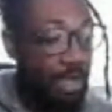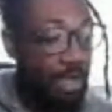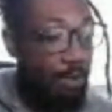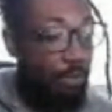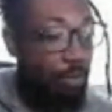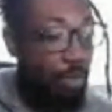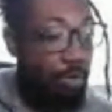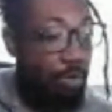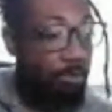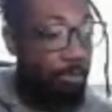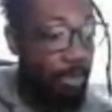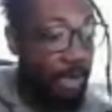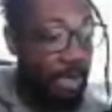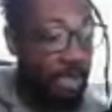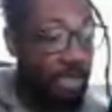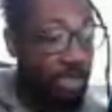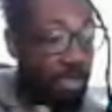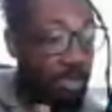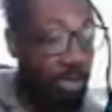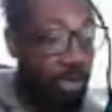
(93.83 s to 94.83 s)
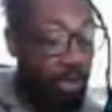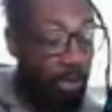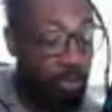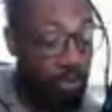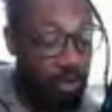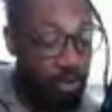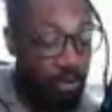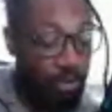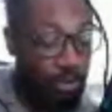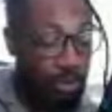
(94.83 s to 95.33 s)
they were much
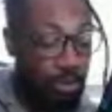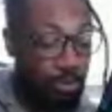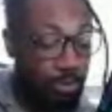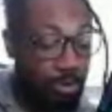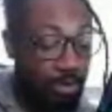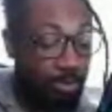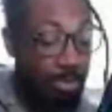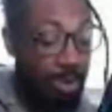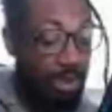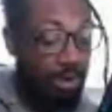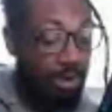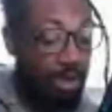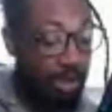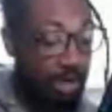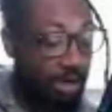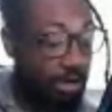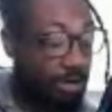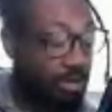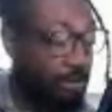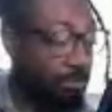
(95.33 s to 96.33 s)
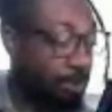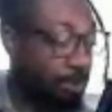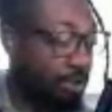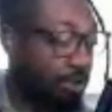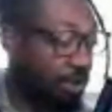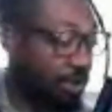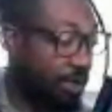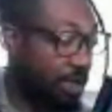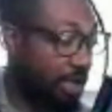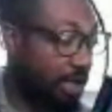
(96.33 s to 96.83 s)
closer to the billionaires and
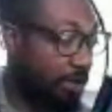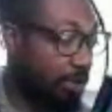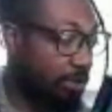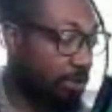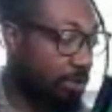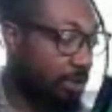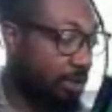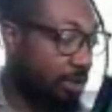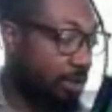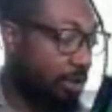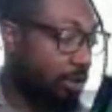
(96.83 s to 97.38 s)
millionaires